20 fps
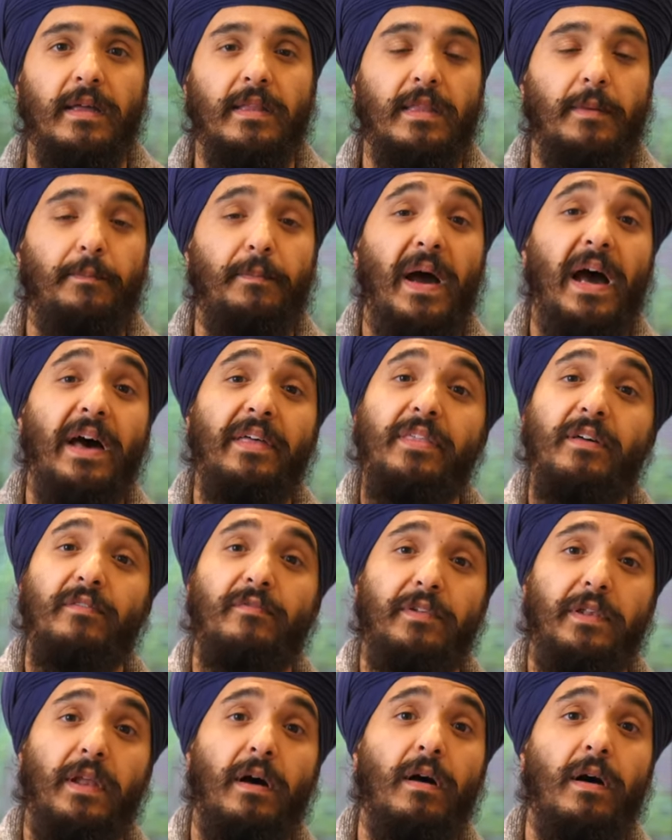the path of
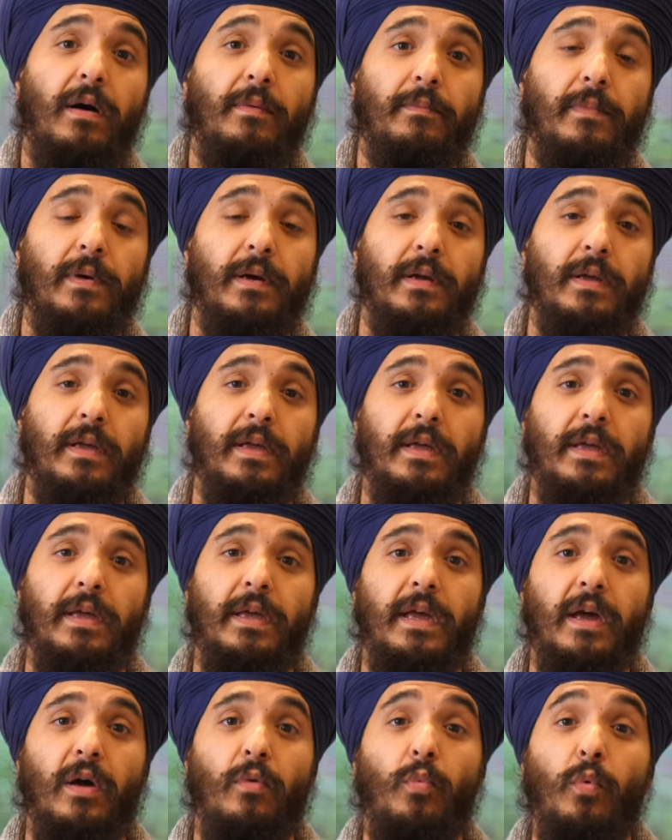Naam.
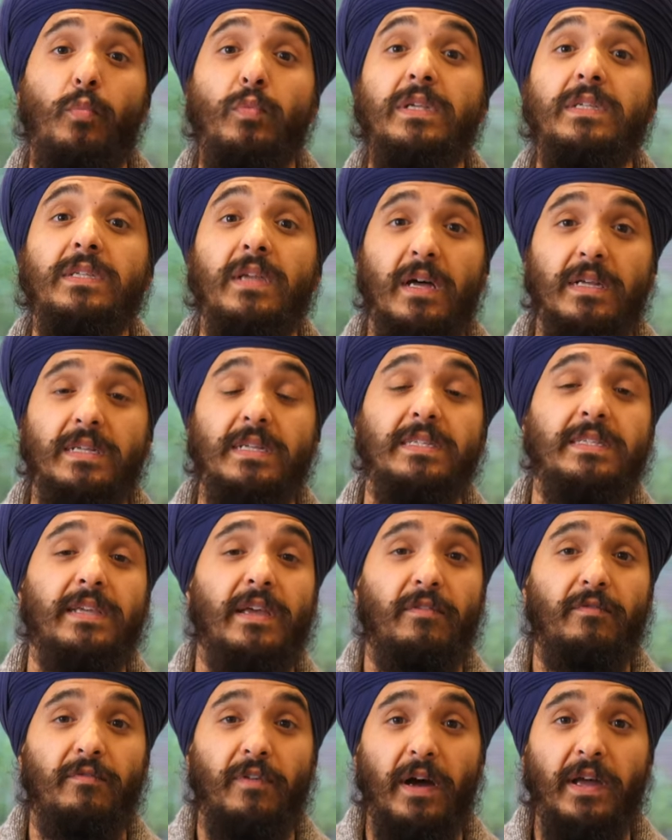And when we start to
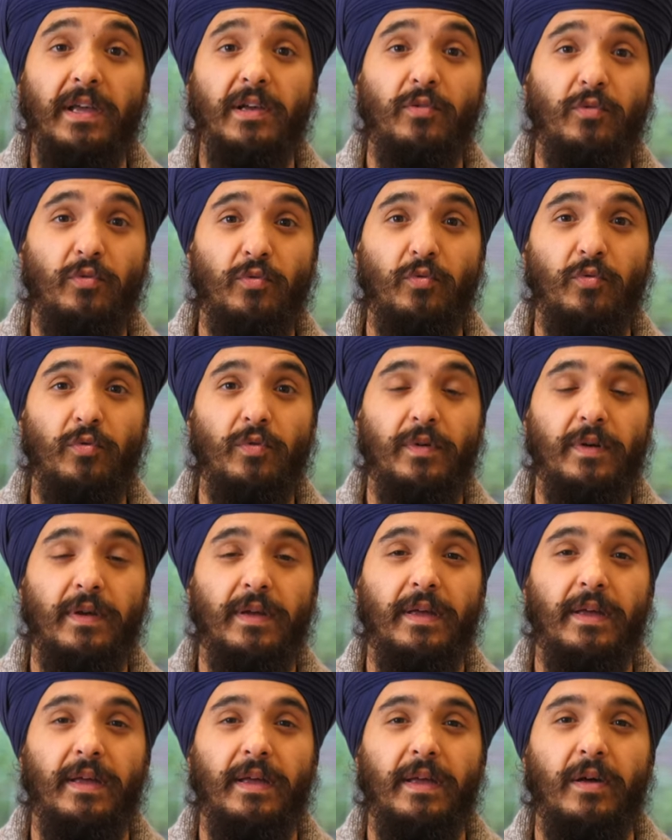say Vaheguru,
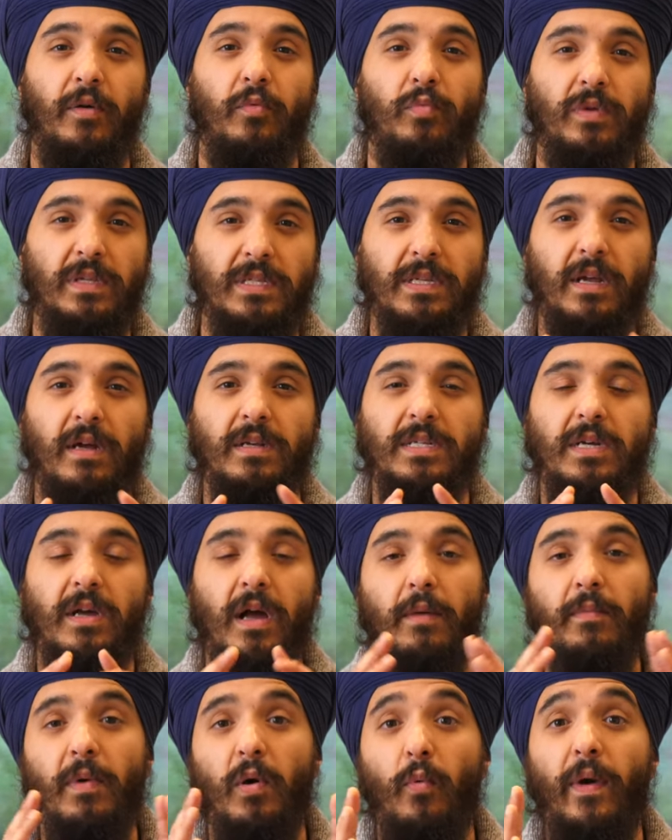we start to
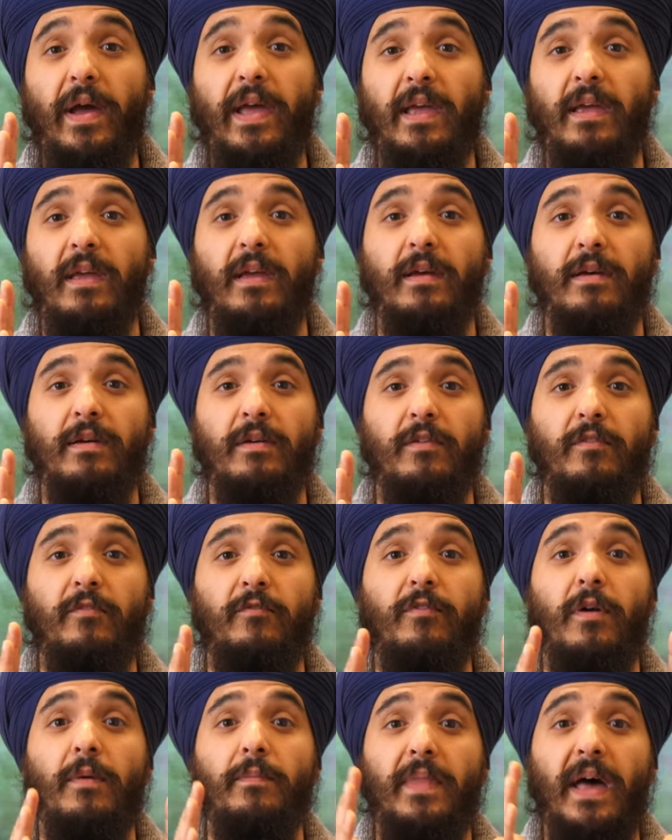come away
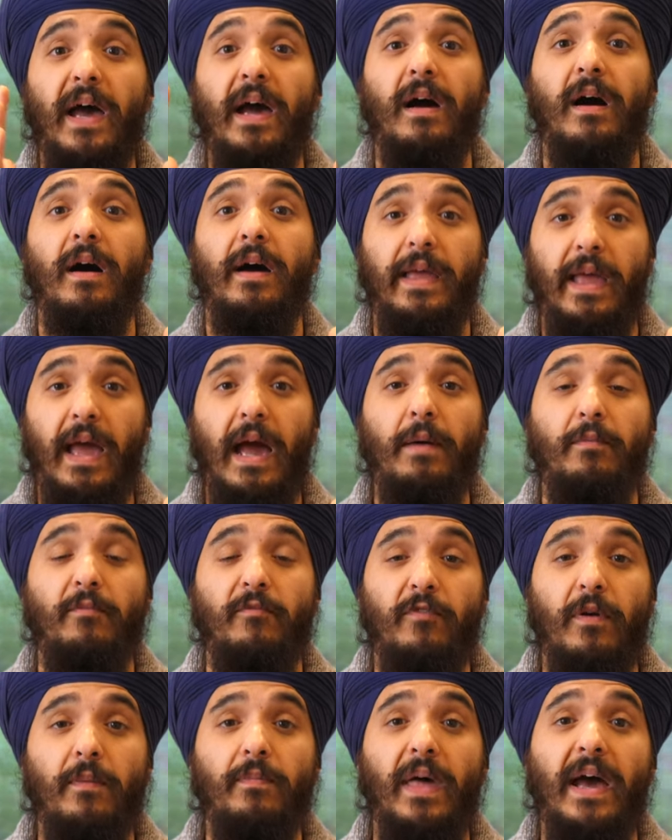from that I am,
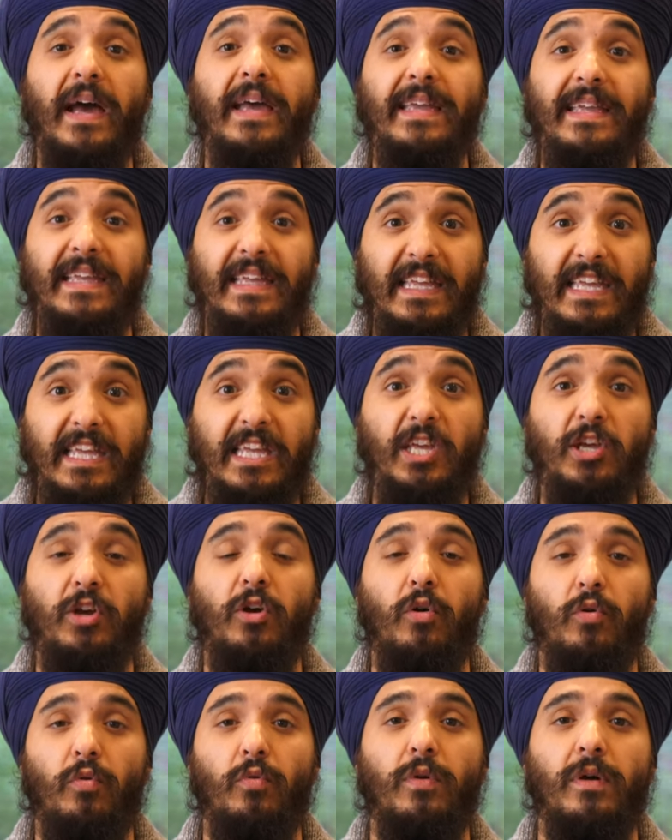from that
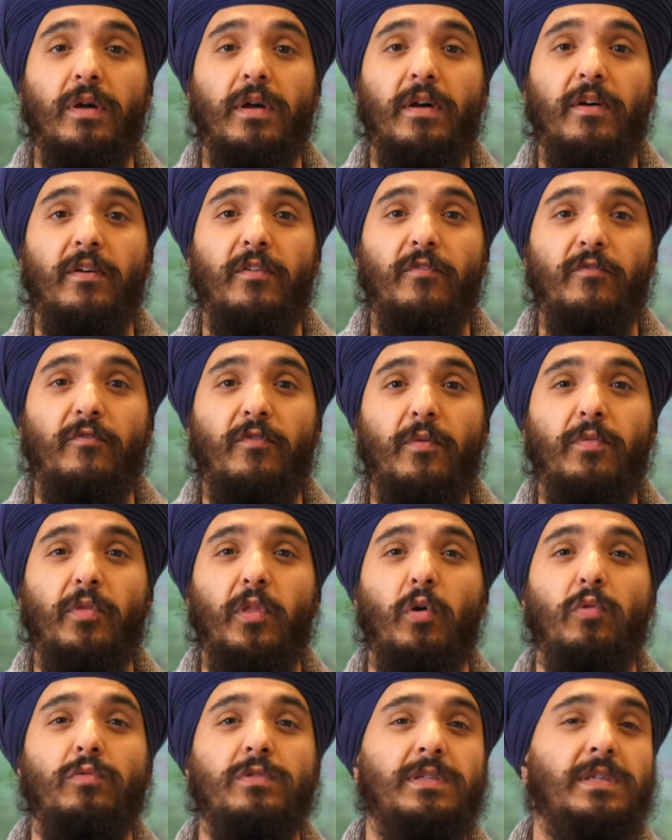ego, from
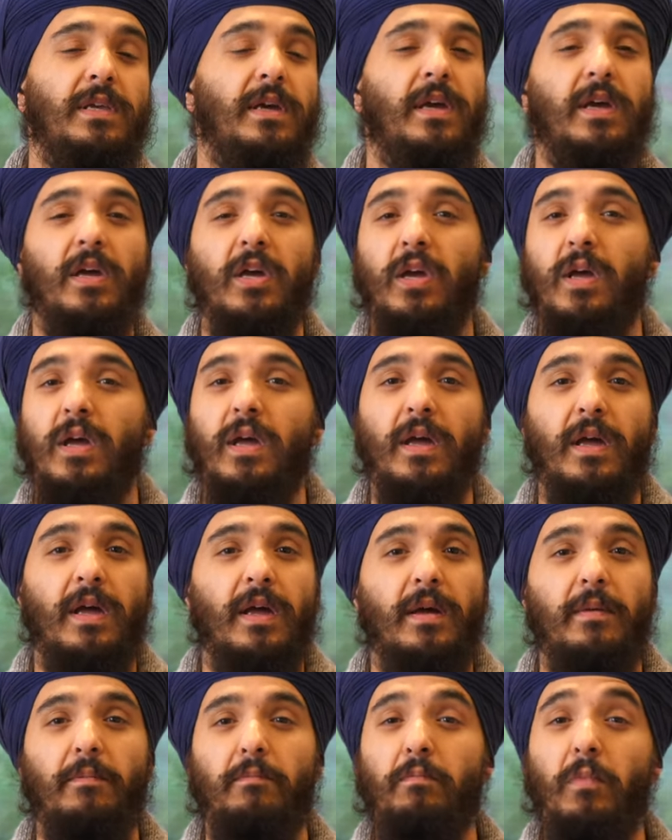those
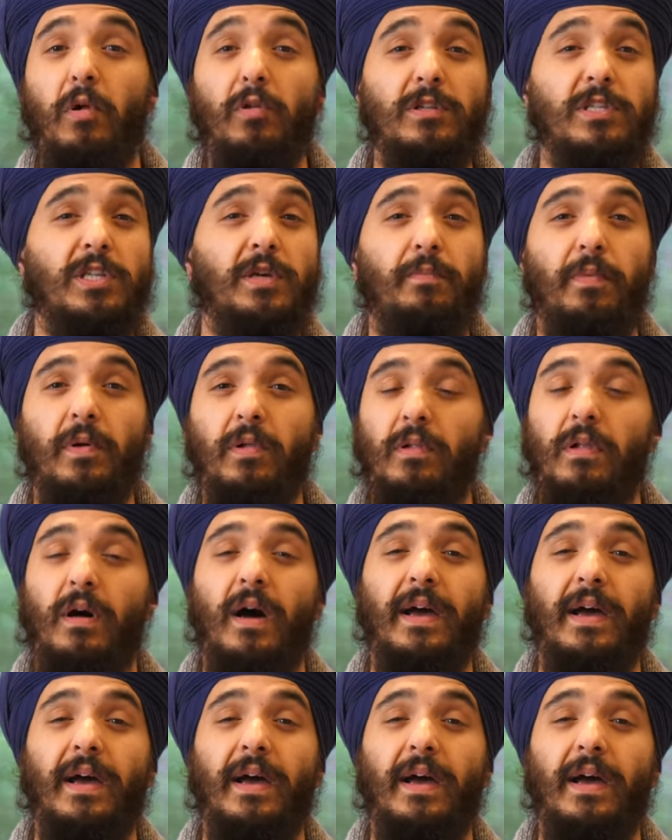multiple